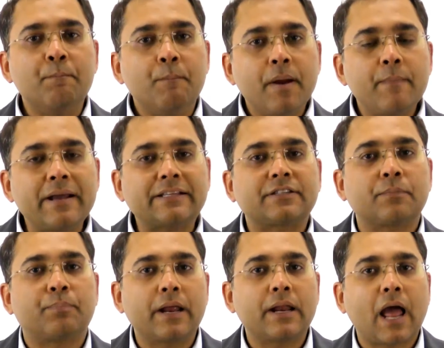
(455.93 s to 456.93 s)
mimics the
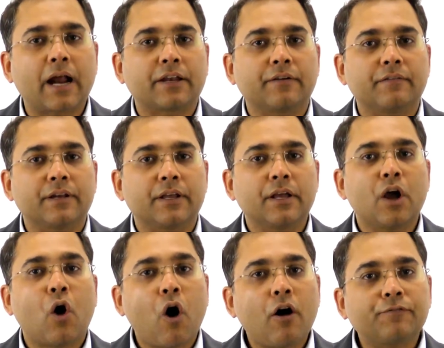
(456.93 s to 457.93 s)
brain
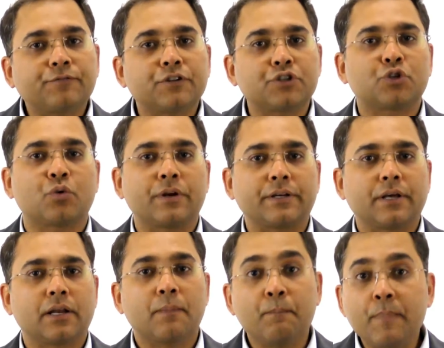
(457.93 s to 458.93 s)
activity of the storyteller,